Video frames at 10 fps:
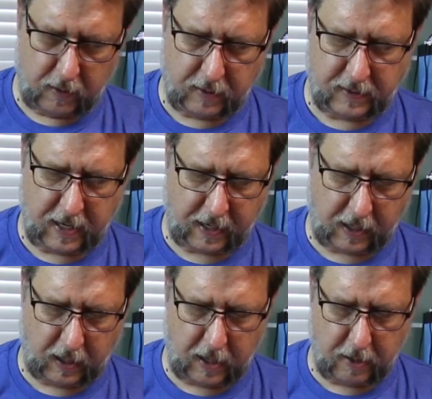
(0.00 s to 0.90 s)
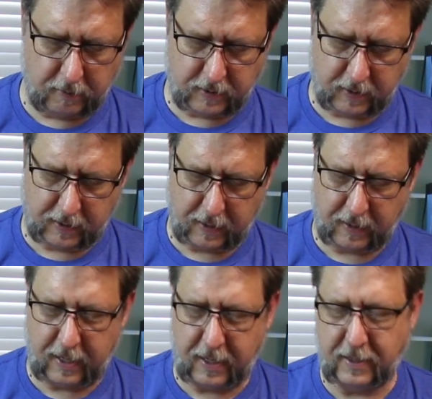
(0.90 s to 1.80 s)
Let's take a close look at
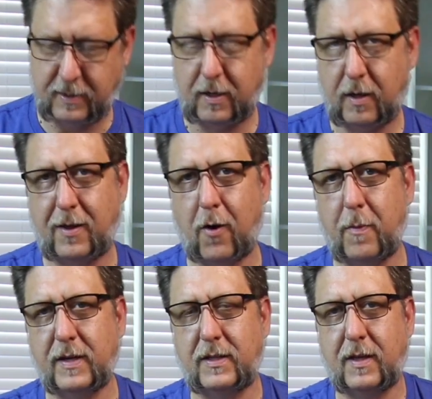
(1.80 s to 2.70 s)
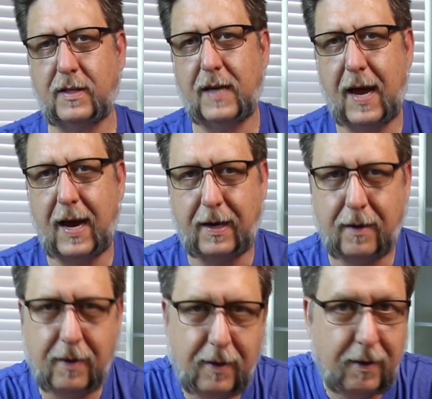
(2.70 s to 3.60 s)
these, throw them into the tank,
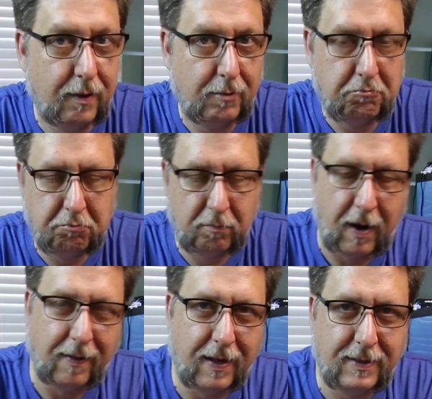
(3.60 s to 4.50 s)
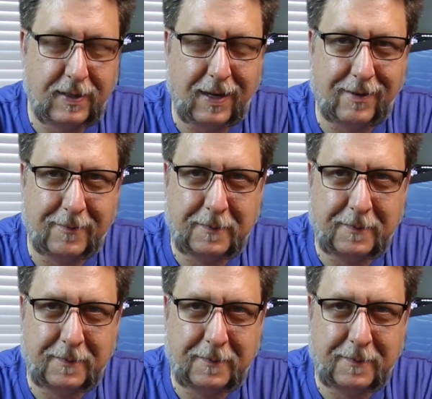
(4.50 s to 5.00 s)
and that's it.